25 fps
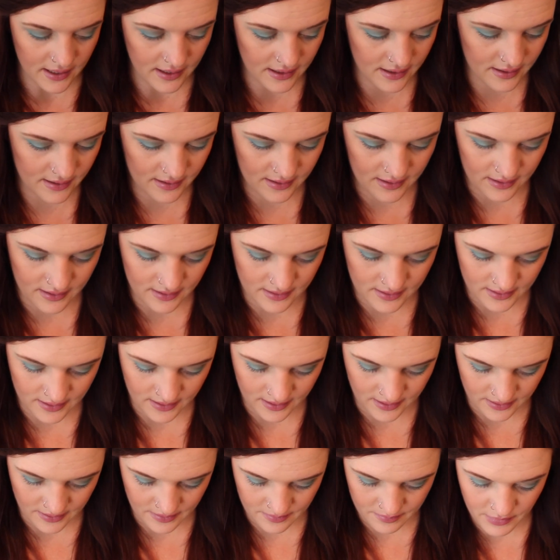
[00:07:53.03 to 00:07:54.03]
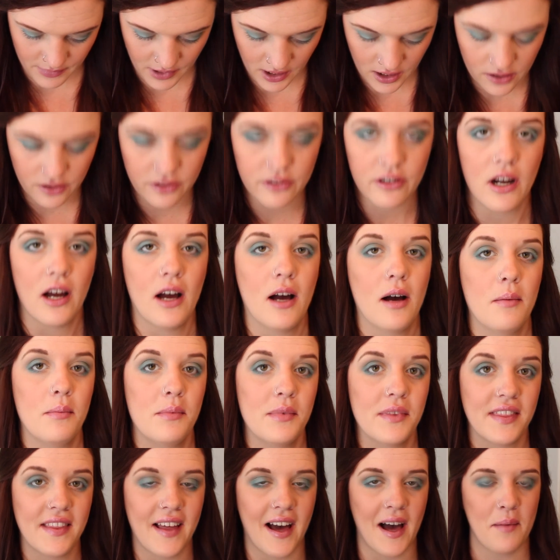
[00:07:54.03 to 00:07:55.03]
and I'll
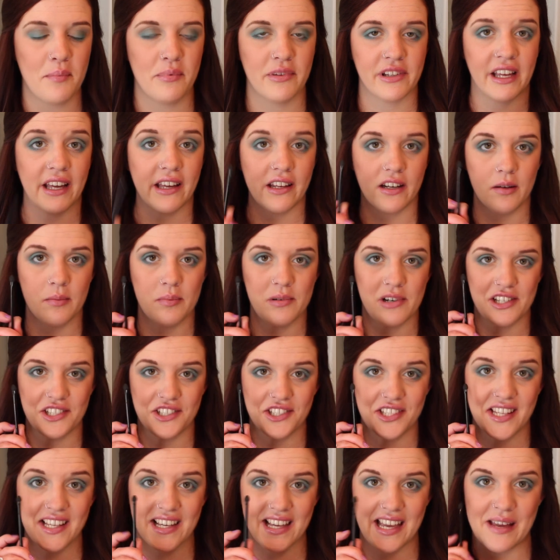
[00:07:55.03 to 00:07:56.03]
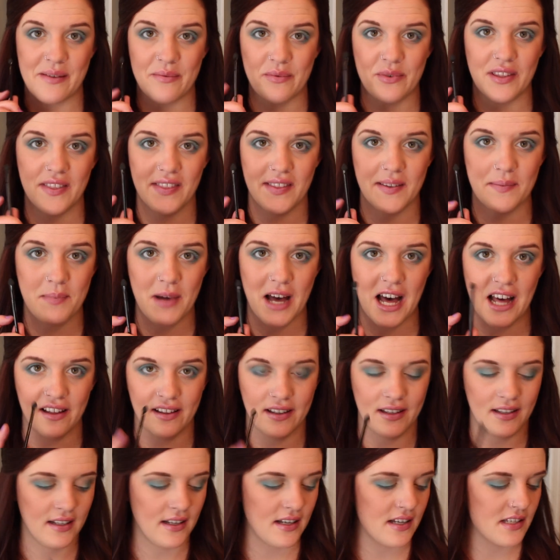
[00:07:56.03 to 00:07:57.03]
grab the applicator brush that came with the
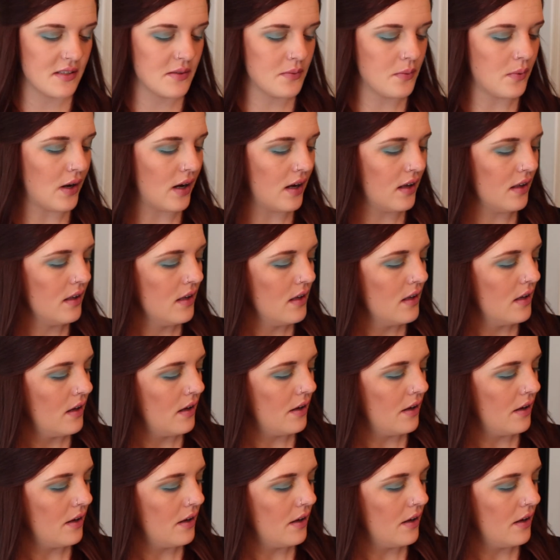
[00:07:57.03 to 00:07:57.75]
palette as well.